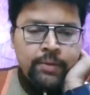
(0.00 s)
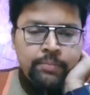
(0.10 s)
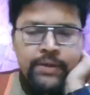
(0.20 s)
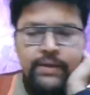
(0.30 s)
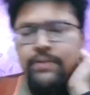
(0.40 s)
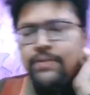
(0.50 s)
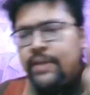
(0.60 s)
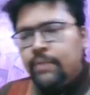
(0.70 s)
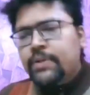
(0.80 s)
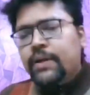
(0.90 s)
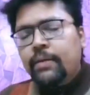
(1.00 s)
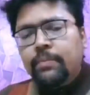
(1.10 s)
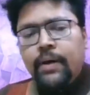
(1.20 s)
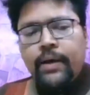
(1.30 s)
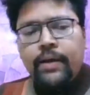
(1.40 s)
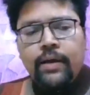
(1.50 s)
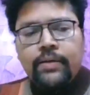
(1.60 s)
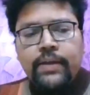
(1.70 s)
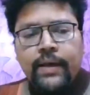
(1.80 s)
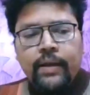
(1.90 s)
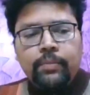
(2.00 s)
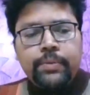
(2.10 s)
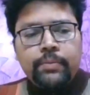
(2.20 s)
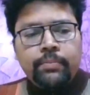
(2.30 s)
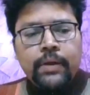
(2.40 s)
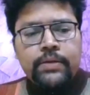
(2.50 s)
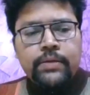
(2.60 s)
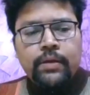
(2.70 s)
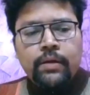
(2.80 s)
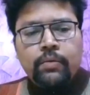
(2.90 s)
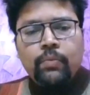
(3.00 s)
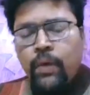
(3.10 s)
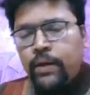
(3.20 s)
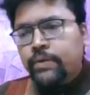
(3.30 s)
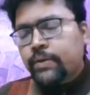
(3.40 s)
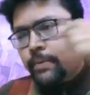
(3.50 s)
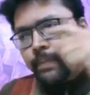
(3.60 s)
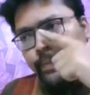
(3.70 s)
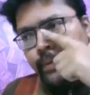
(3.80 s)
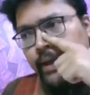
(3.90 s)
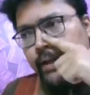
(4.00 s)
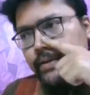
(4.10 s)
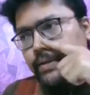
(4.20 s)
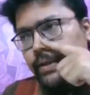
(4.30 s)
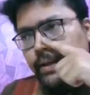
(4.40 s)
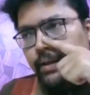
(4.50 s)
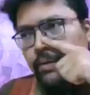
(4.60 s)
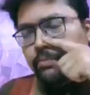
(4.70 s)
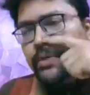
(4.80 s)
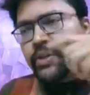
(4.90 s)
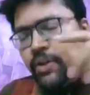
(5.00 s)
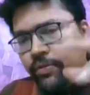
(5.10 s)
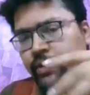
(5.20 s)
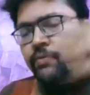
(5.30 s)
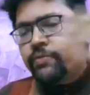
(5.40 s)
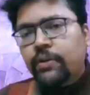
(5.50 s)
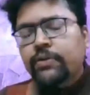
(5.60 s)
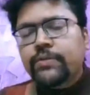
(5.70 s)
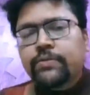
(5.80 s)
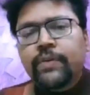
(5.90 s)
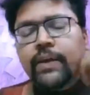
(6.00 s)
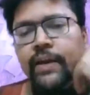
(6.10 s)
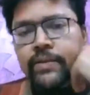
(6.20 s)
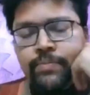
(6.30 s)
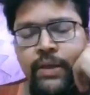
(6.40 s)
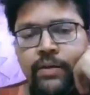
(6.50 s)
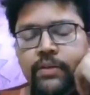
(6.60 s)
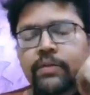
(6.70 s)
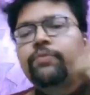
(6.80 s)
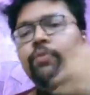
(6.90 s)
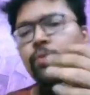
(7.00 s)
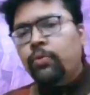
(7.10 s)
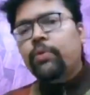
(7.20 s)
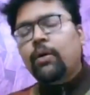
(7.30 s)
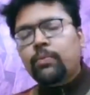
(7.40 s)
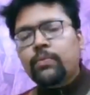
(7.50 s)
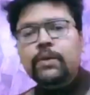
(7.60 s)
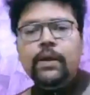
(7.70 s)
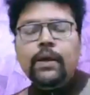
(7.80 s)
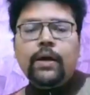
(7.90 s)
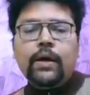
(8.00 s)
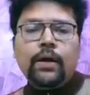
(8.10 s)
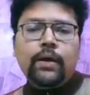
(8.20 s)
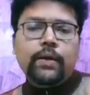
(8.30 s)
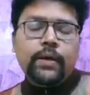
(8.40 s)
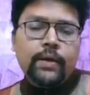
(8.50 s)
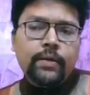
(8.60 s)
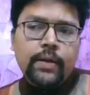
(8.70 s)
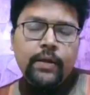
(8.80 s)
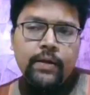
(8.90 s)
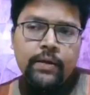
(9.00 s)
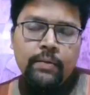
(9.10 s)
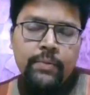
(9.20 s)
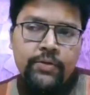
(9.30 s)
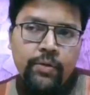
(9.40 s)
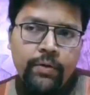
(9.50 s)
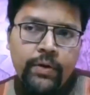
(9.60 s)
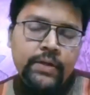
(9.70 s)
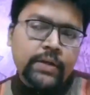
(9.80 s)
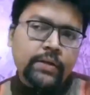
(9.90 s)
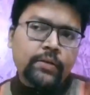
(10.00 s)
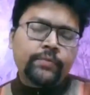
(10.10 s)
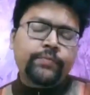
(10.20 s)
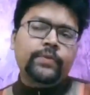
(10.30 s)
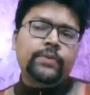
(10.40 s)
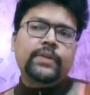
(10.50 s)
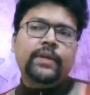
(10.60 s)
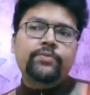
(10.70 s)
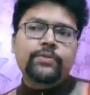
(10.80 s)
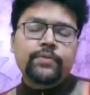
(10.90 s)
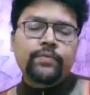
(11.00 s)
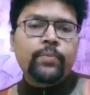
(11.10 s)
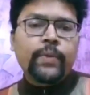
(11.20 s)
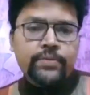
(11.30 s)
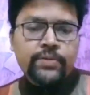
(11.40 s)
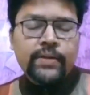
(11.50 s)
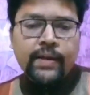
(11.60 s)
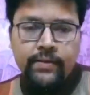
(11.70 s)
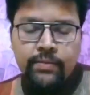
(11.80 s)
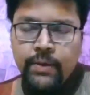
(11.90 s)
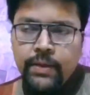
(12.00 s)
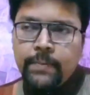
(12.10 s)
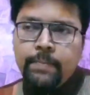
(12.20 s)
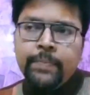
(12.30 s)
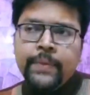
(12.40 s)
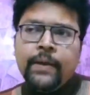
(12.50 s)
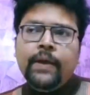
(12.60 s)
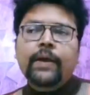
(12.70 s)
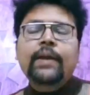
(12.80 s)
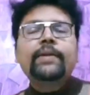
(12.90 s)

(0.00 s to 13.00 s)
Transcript: But at the same time, I can't help but wonder that material philosophy has been in the foreground in a majority of the sections of the Western academia, and I